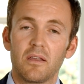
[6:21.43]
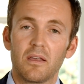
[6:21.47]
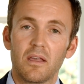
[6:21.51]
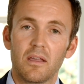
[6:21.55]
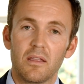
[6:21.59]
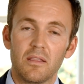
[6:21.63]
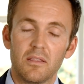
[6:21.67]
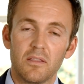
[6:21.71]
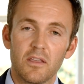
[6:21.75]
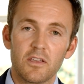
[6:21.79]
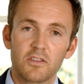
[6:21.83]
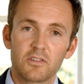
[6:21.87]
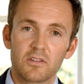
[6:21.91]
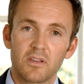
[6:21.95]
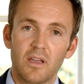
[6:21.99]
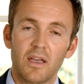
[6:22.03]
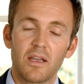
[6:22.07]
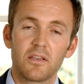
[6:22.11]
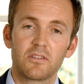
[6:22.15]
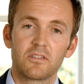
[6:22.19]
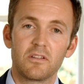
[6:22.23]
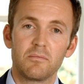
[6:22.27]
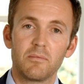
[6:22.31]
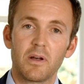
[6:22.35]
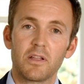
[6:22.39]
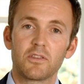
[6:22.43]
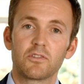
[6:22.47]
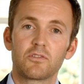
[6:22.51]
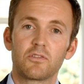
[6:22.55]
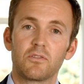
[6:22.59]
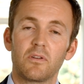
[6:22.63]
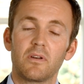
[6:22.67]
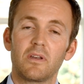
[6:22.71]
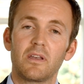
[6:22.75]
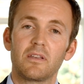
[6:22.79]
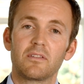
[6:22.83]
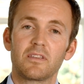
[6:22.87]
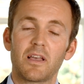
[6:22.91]
In this case, the
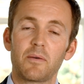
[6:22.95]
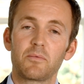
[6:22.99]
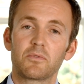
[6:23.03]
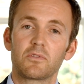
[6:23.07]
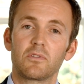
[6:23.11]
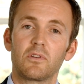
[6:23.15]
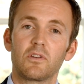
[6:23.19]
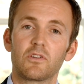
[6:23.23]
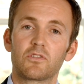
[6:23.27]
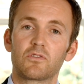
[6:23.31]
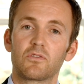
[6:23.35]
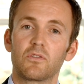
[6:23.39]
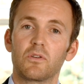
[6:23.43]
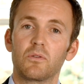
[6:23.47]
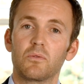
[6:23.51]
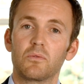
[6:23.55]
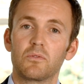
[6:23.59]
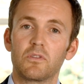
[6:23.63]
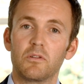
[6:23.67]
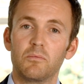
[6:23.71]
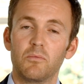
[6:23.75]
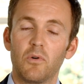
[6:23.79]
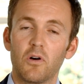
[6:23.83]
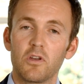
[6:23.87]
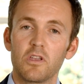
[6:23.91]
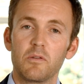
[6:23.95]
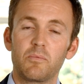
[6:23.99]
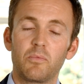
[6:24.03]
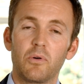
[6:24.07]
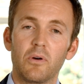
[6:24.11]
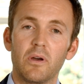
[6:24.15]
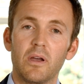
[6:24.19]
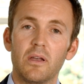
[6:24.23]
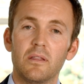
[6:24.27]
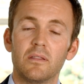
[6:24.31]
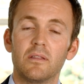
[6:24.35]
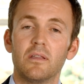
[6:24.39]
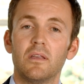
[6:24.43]
mantra is absolutely true. The more you
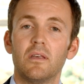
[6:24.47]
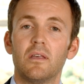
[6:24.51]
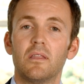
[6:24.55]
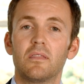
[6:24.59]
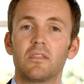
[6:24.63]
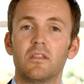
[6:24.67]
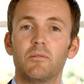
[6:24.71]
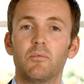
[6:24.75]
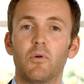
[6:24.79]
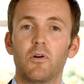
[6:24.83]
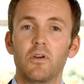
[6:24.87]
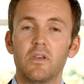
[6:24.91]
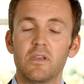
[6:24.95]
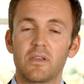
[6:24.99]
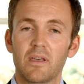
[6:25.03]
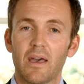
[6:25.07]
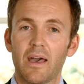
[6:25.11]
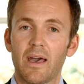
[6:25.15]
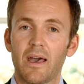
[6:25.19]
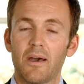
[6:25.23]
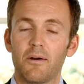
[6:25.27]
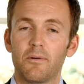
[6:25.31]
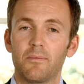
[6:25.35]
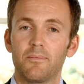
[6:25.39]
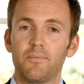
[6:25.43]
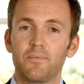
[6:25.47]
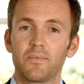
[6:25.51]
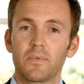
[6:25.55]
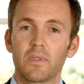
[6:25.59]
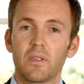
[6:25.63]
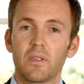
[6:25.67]
put in, the more you get out.